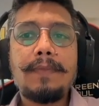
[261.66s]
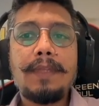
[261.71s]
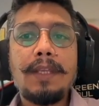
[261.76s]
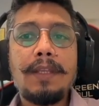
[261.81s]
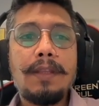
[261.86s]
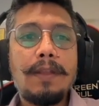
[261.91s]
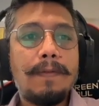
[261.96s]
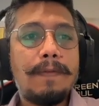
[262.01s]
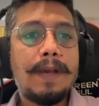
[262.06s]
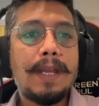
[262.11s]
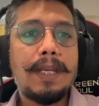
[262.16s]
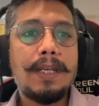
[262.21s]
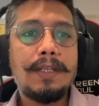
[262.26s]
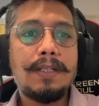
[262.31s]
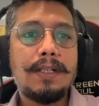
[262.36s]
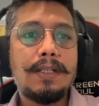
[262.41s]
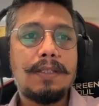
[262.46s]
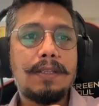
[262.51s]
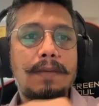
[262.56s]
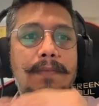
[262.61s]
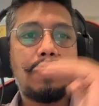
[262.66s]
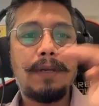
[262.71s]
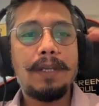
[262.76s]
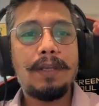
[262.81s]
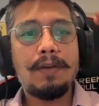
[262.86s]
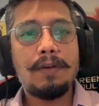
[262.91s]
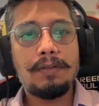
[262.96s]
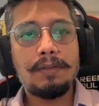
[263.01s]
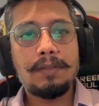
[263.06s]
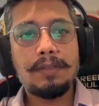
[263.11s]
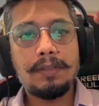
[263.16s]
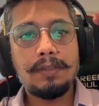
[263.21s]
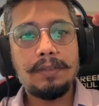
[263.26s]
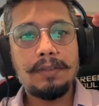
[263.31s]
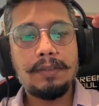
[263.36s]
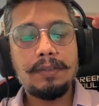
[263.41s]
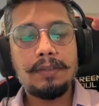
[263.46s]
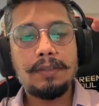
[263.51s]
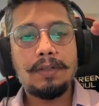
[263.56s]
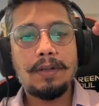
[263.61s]
the financial summary on
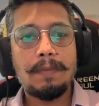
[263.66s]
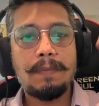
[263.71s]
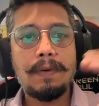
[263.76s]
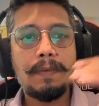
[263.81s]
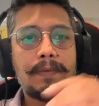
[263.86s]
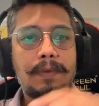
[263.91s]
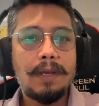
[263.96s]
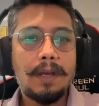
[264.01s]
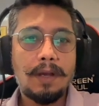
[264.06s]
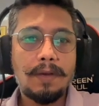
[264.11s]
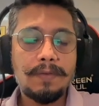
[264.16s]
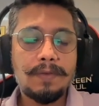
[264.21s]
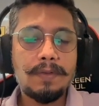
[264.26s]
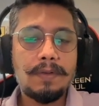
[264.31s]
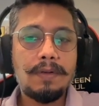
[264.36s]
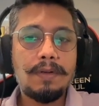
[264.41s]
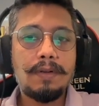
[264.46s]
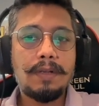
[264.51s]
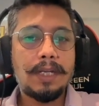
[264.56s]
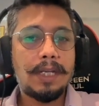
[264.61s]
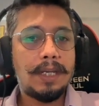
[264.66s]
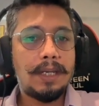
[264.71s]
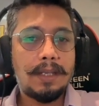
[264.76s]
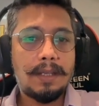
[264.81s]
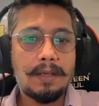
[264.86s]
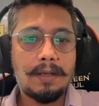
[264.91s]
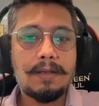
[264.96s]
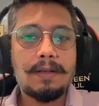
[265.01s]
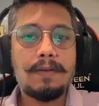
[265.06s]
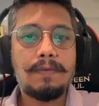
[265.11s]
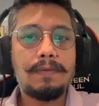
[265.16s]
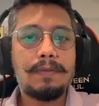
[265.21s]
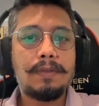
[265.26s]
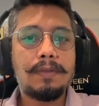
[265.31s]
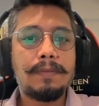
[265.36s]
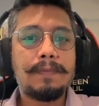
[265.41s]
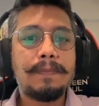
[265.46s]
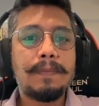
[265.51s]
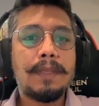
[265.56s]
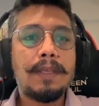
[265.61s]
the top of the household or any account.
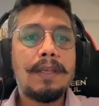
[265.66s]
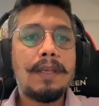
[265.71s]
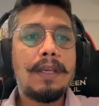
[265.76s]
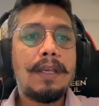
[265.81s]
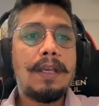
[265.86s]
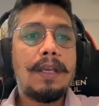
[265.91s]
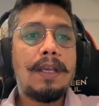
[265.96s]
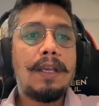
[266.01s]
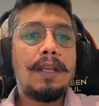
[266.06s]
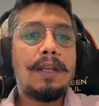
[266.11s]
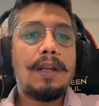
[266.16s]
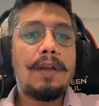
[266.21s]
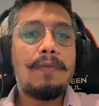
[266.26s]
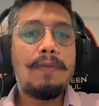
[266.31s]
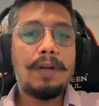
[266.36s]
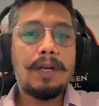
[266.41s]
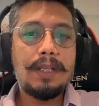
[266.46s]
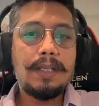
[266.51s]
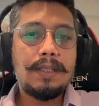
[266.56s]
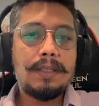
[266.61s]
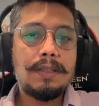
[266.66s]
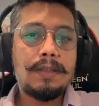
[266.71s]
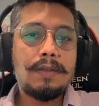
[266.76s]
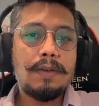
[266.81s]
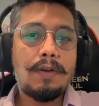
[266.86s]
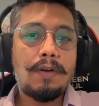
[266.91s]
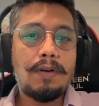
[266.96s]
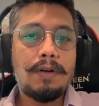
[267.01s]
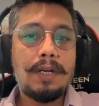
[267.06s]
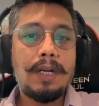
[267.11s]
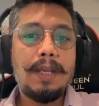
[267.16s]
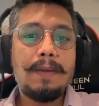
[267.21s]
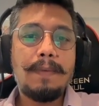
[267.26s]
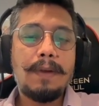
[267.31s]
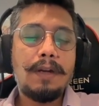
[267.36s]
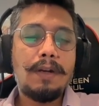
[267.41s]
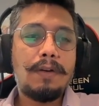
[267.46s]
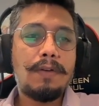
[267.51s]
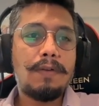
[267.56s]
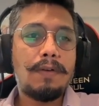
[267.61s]
Now what is
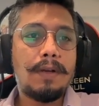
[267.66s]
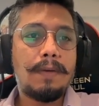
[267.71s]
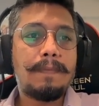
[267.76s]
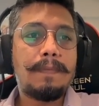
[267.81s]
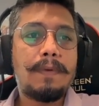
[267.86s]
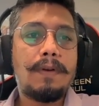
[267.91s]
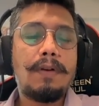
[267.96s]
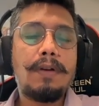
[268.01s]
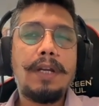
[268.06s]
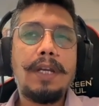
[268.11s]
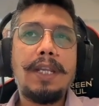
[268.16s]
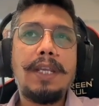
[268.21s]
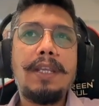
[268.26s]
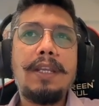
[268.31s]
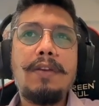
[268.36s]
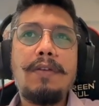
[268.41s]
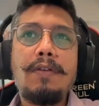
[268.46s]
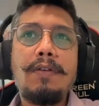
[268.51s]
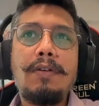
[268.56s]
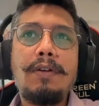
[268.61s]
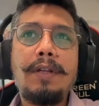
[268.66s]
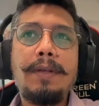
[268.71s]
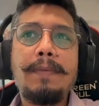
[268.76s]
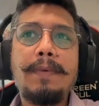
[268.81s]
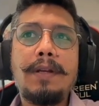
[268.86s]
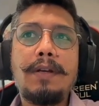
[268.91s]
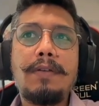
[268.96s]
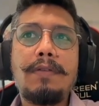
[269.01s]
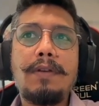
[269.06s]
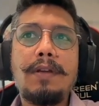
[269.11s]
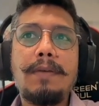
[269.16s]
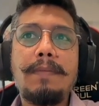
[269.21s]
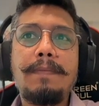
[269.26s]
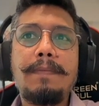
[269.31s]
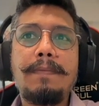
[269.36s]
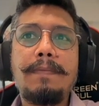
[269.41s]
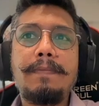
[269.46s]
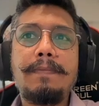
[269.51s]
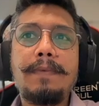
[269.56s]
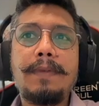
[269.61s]
on-demand rollup? On-demand rollup
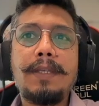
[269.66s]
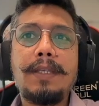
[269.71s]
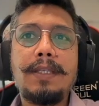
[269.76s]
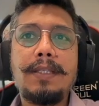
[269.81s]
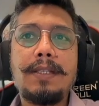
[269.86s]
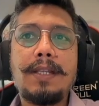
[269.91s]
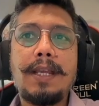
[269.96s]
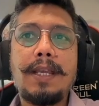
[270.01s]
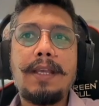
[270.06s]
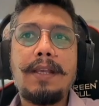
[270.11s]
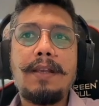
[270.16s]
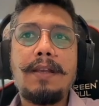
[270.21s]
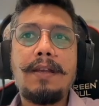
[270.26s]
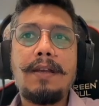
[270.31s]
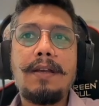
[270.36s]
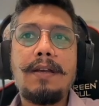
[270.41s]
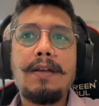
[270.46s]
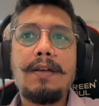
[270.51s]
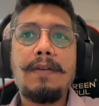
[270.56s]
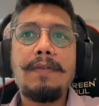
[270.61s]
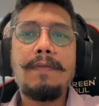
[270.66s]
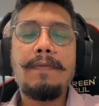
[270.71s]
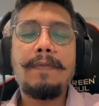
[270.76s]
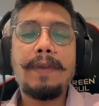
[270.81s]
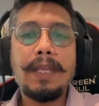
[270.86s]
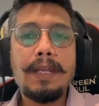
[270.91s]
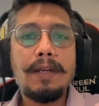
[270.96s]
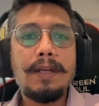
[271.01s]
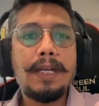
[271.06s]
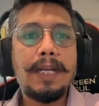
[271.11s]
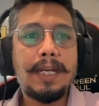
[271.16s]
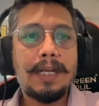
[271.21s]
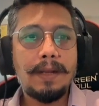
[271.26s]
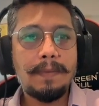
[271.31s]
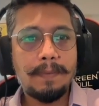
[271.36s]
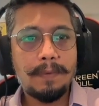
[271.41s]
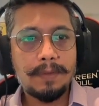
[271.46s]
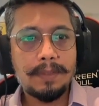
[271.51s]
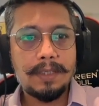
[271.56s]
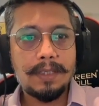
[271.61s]
is like when a data
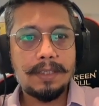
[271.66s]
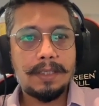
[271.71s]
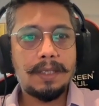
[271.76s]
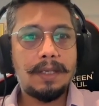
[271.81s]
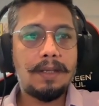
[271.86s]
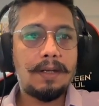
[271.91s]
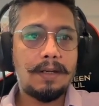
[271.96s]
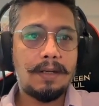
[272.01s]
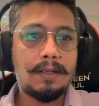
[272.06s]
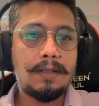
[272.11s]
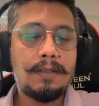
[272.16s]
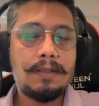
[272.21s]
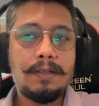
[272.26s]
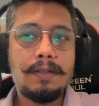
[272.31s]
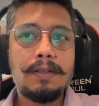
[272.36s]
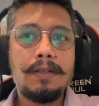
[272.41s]
processing run,